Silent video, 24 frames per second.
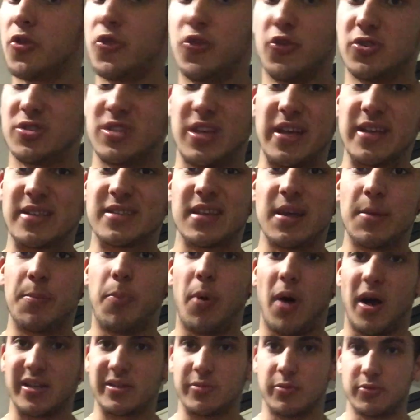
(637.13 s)
There's, it's
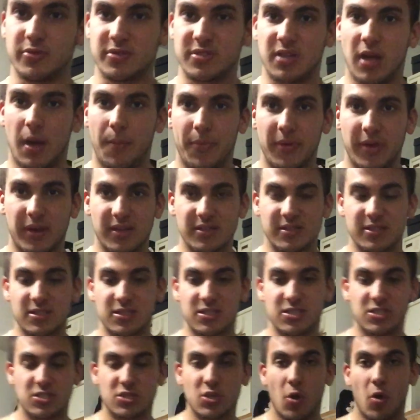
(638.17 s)
impossible to stop it because
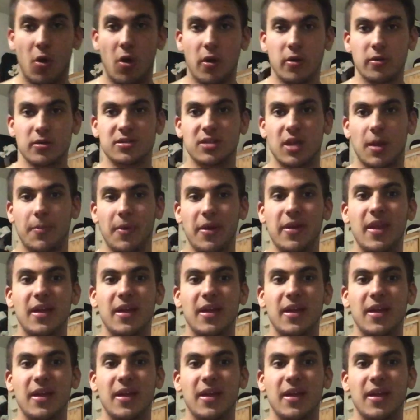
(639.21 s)
it's so hard to stop.